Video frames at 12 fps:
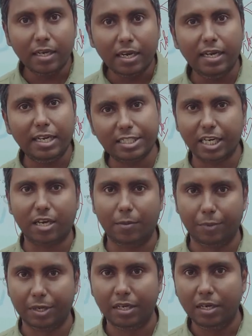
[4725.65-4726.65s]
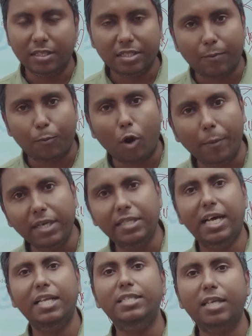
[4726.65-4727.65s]
listed company. The moment
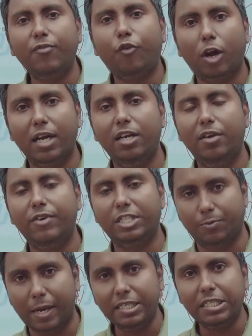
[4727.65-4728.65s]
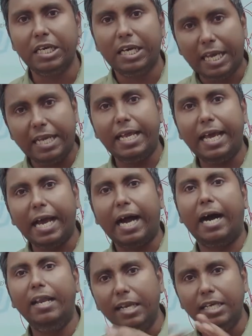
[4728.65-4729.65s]
there is a foreign investment in a
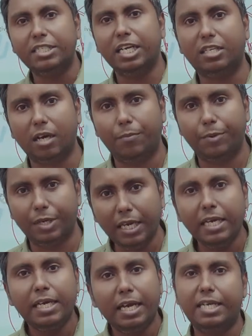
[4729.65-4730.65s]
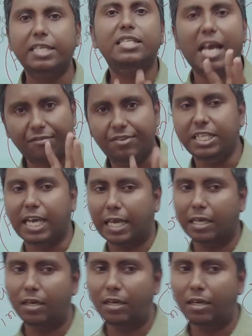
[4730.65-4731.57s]
unlisted company, it is FDI.